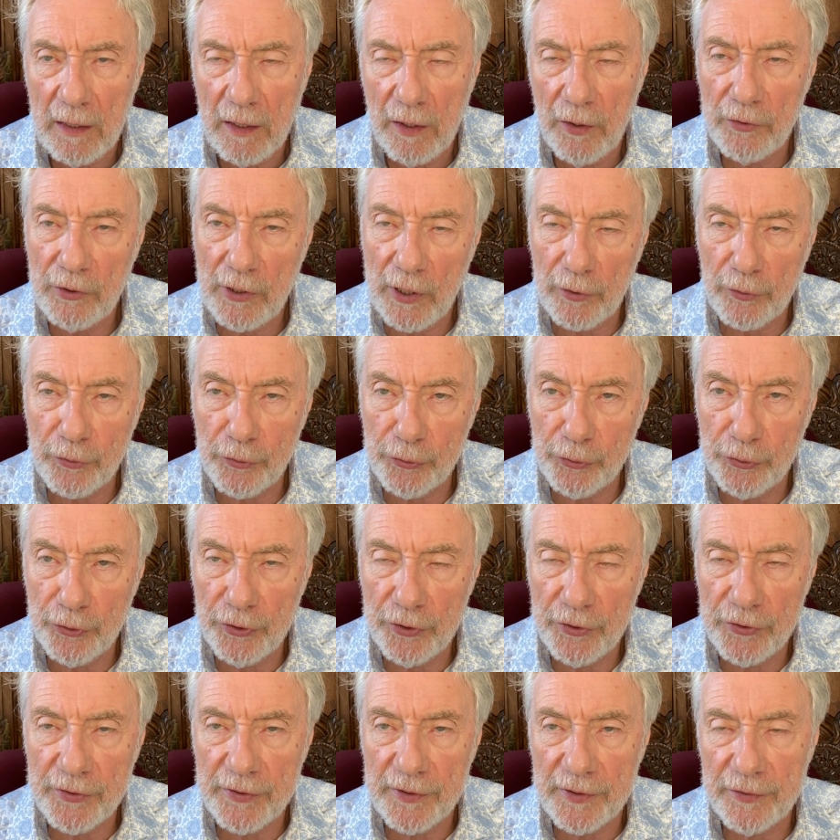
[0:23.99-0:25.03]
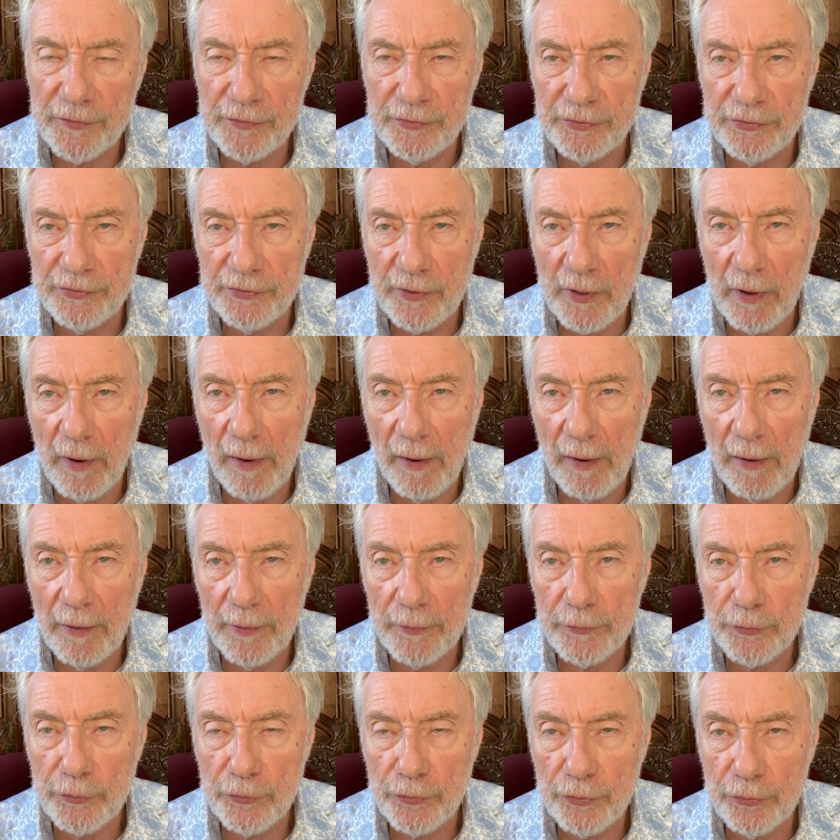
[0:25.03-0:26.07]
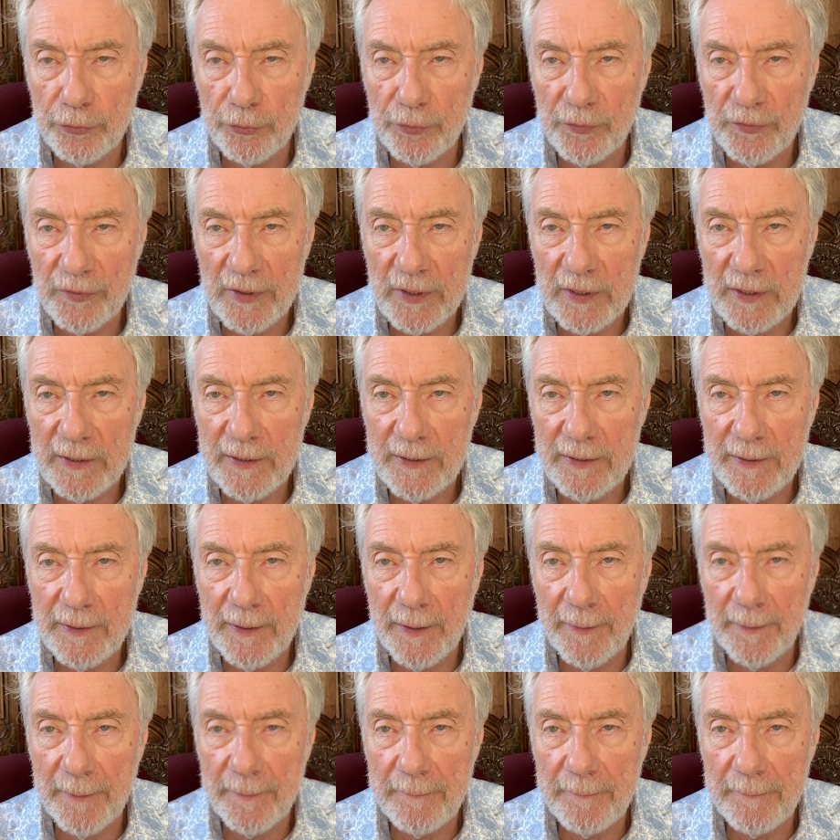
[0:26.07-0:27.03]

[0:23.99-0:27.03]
an alternative to the